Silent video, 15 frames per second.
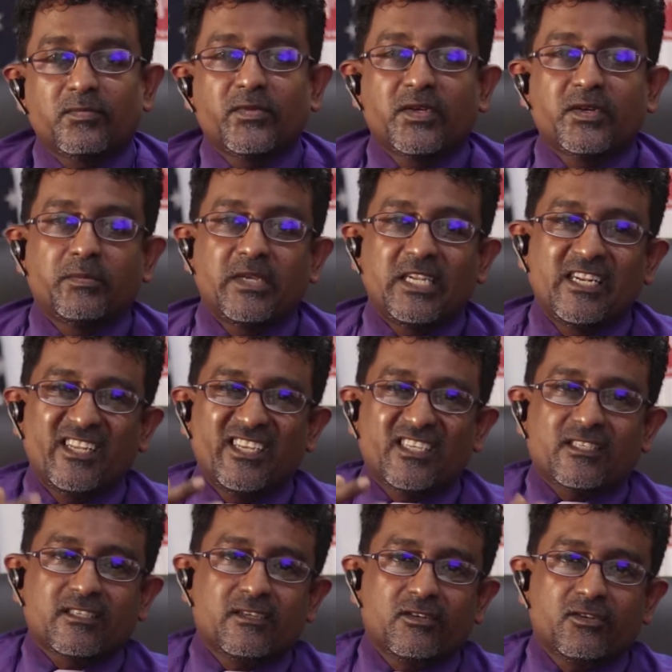the Middle
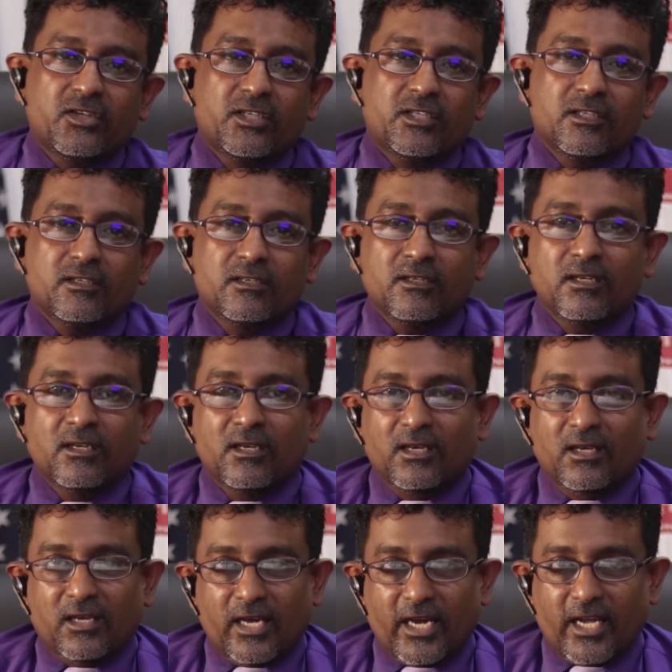Eastern region
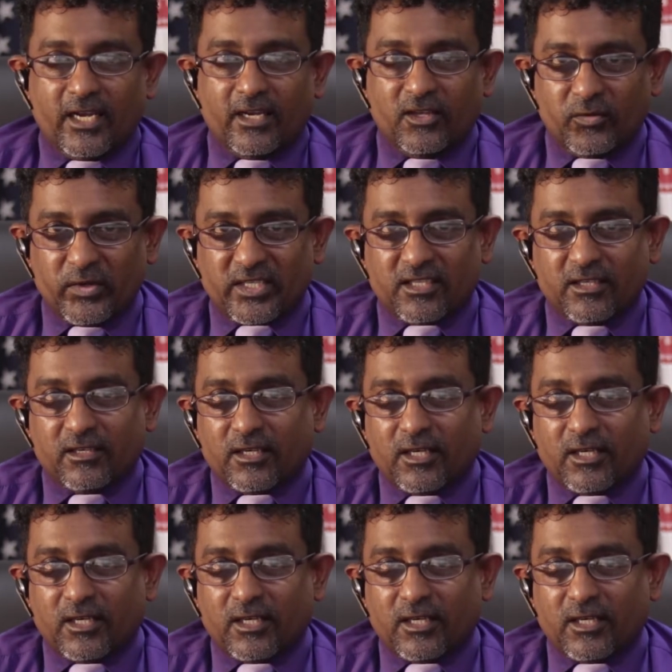and the Western